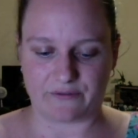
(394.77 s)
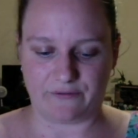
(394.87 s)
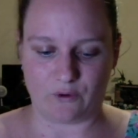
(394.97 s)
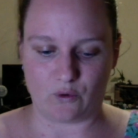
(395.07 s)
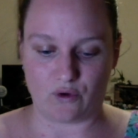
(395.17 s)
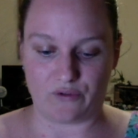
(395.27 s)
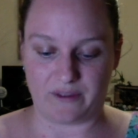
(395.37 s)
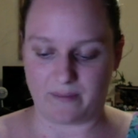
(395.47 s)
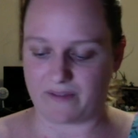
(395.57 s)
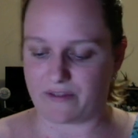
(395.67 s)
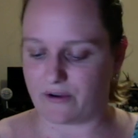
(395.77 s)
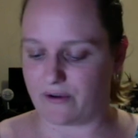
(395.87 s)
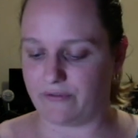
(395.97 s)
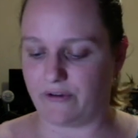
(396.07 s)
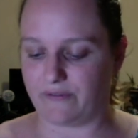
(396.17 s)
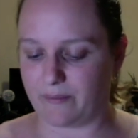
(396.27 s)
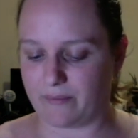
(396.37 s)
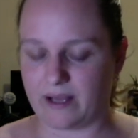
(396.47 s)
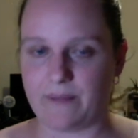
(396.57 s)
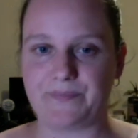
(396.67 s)
for the month of
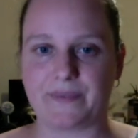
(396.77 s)
November.